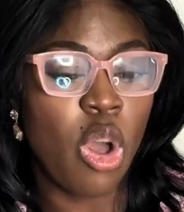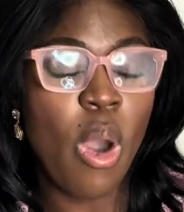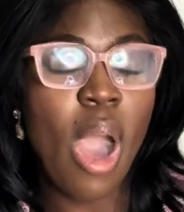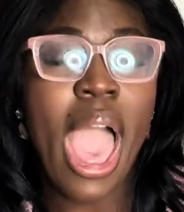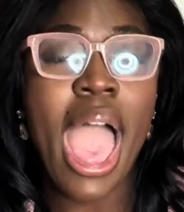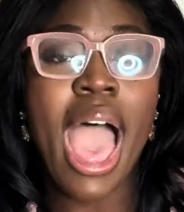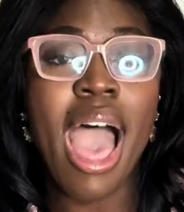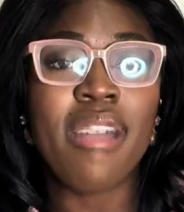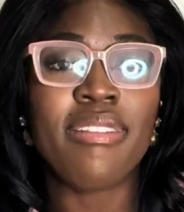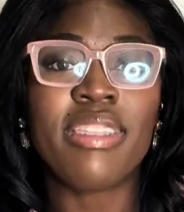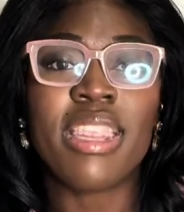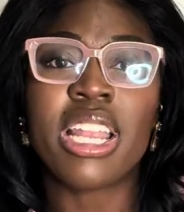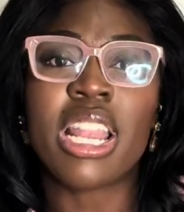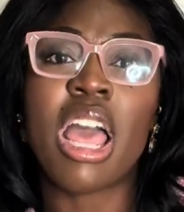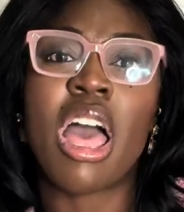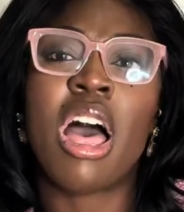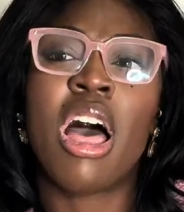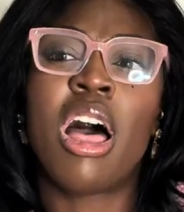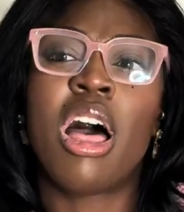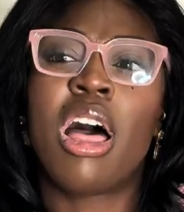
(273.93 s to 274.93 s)
having
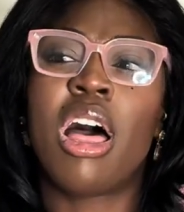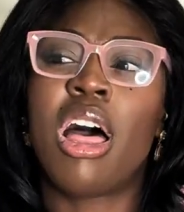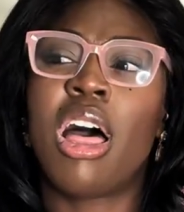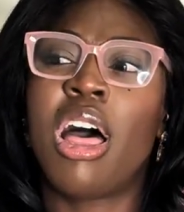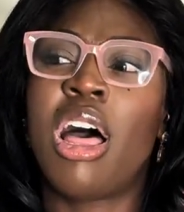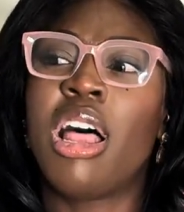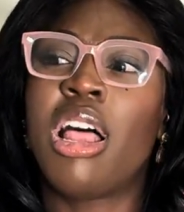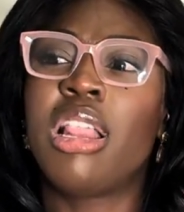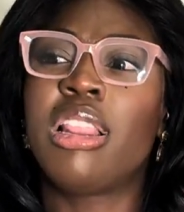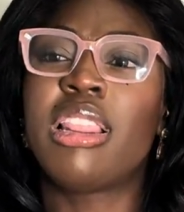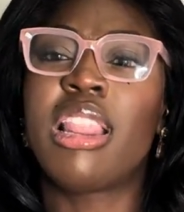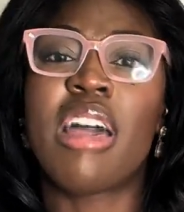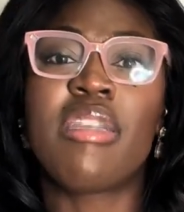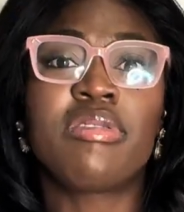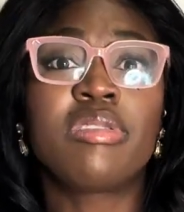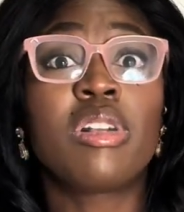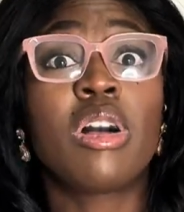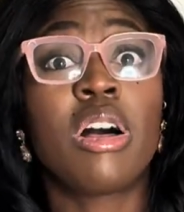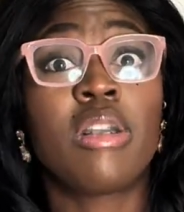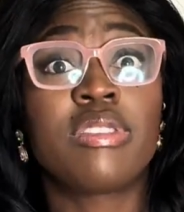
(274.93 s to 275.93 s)
a
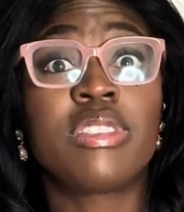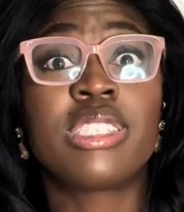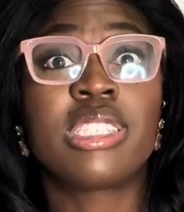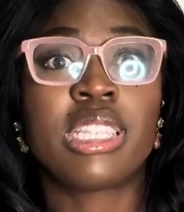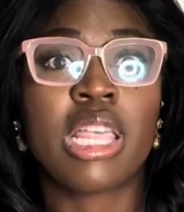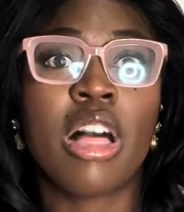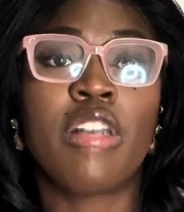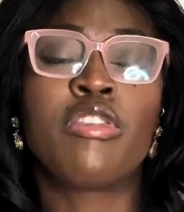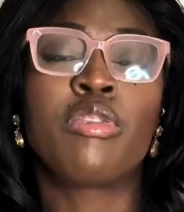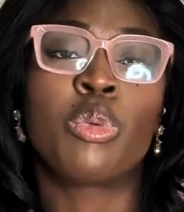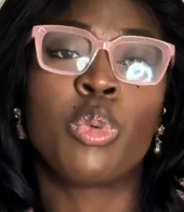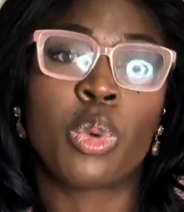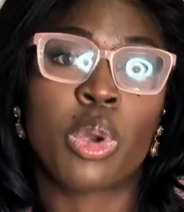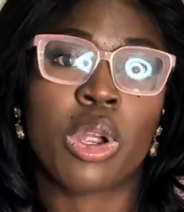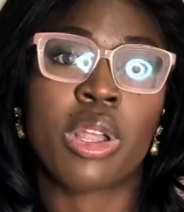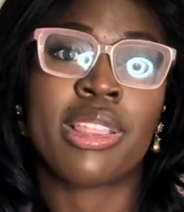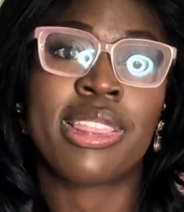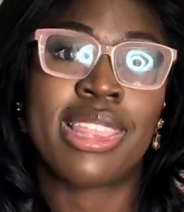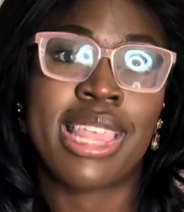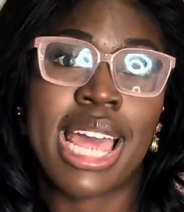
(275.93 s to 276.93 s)
level of
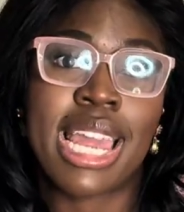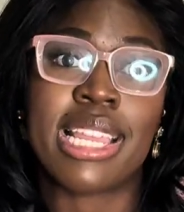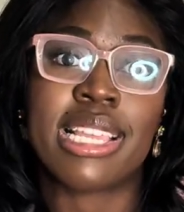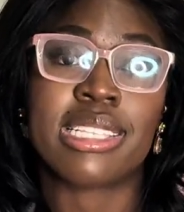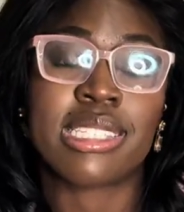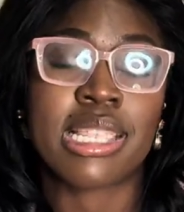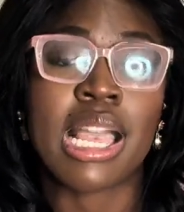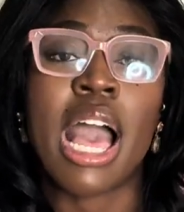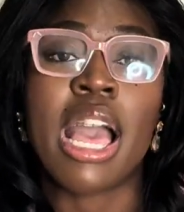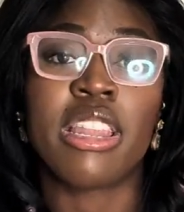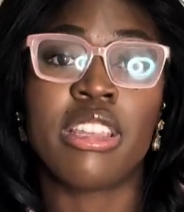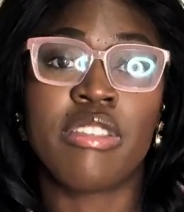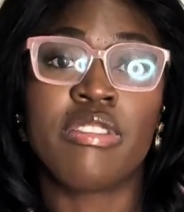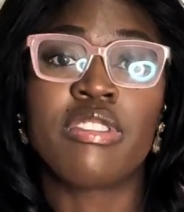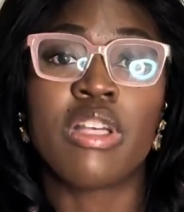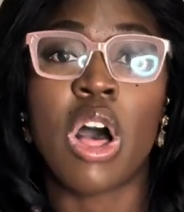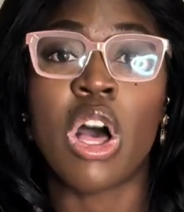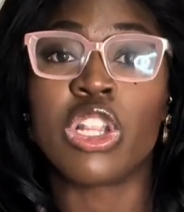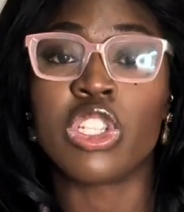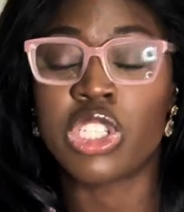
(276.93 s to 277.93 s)
self-worth that is kind of
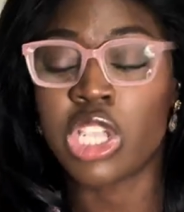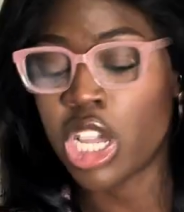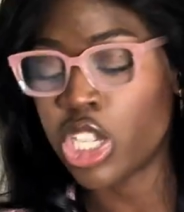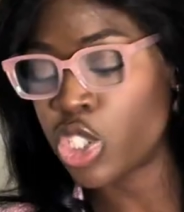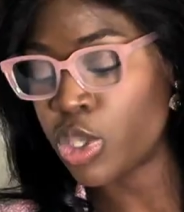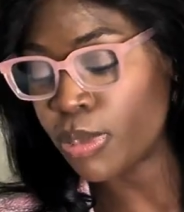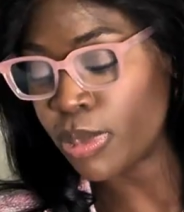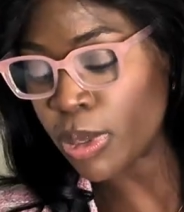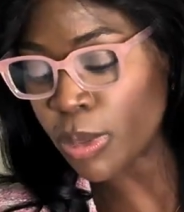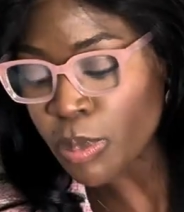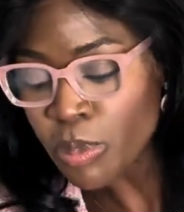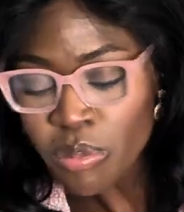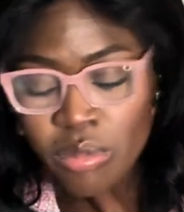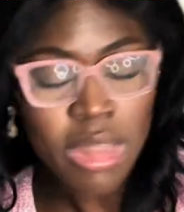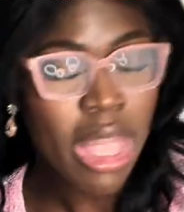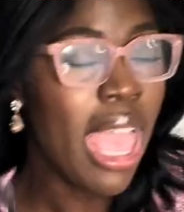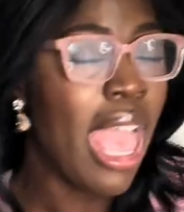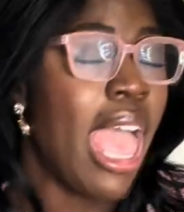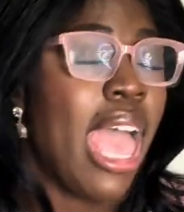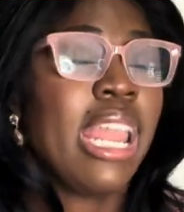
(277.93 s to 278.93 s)
untouchable.
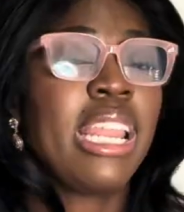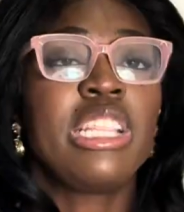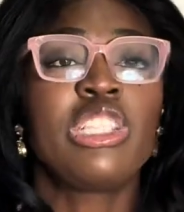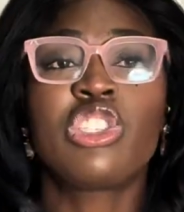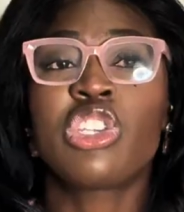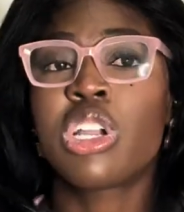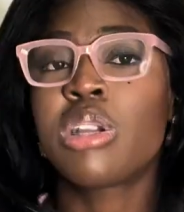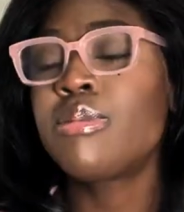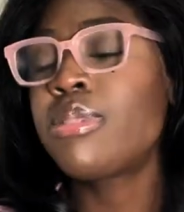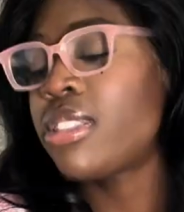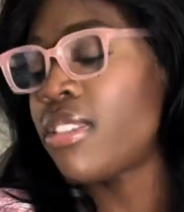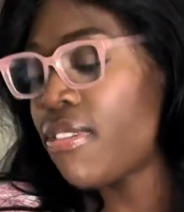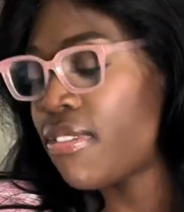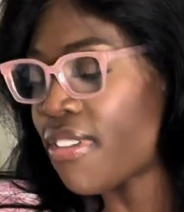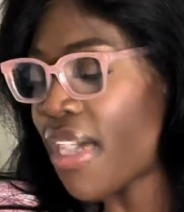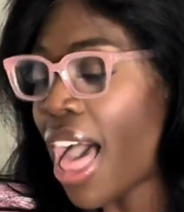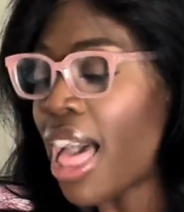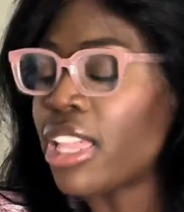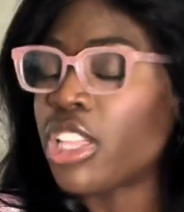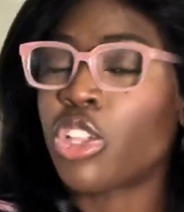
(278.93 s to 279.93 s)
And in terms of
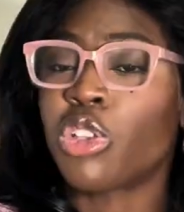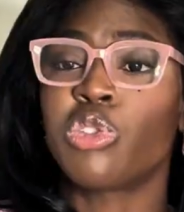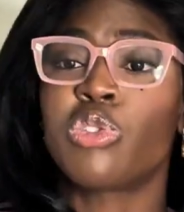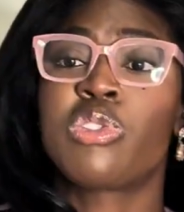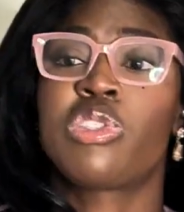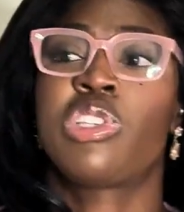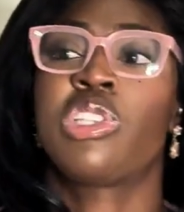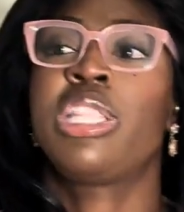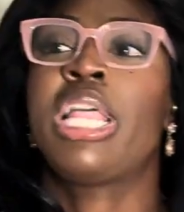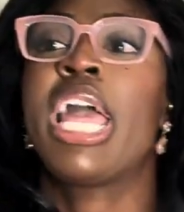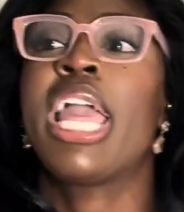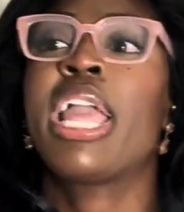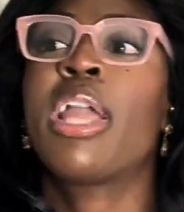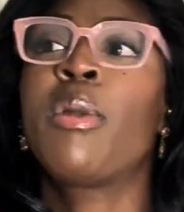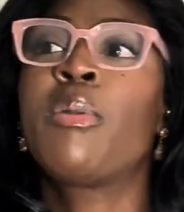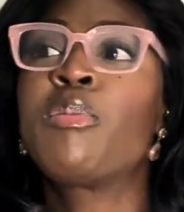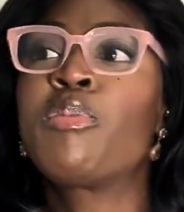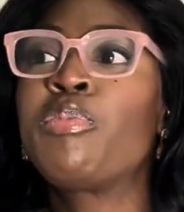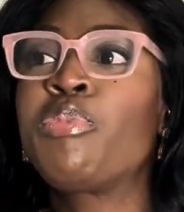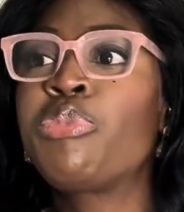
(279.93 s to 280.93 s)
values,
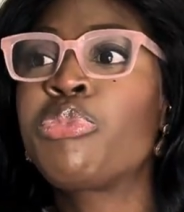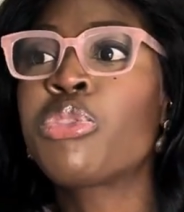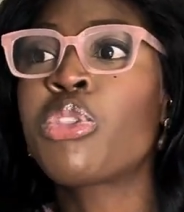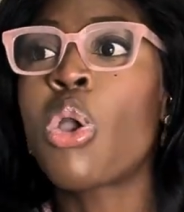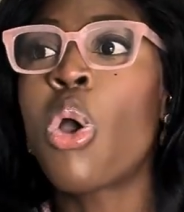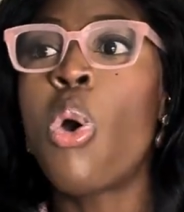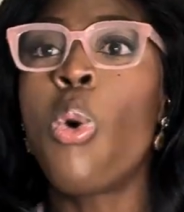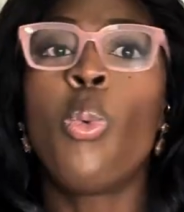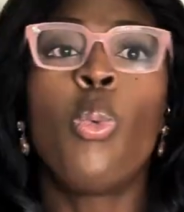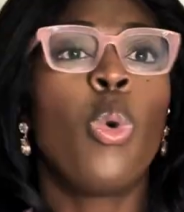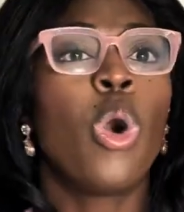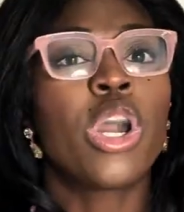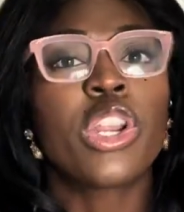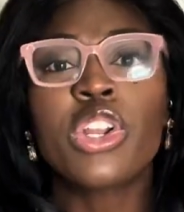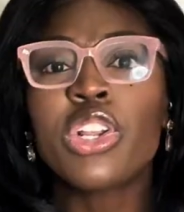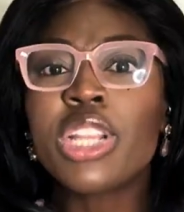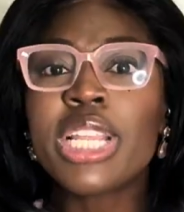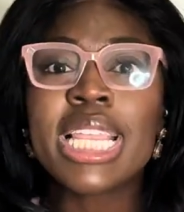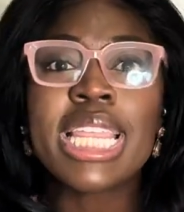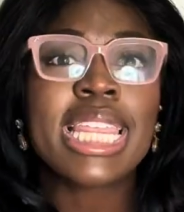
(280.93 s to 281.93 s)
what
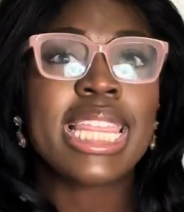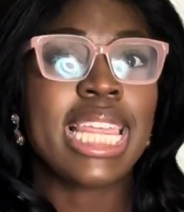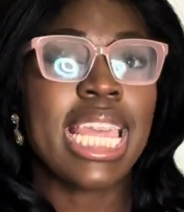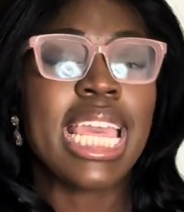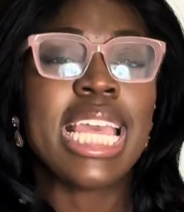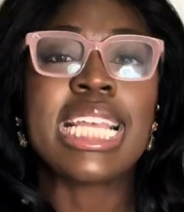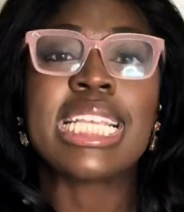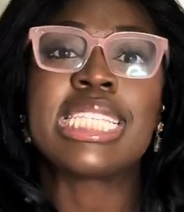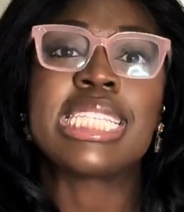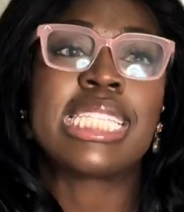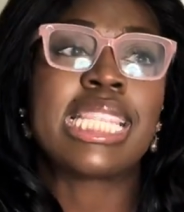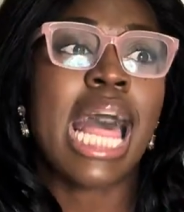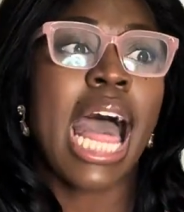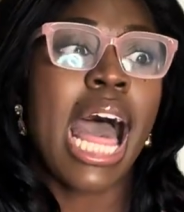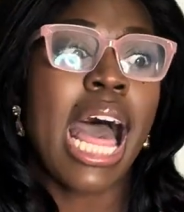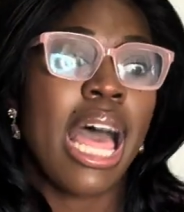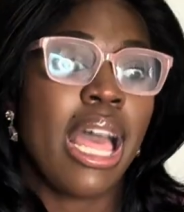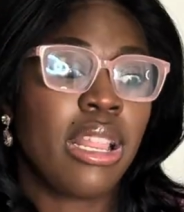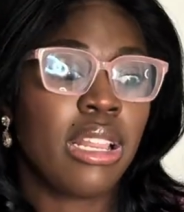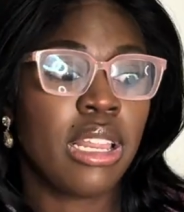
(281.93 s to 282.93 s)
are the things
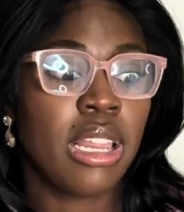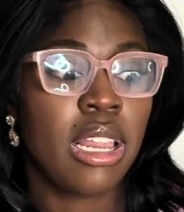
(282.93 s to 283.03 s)
that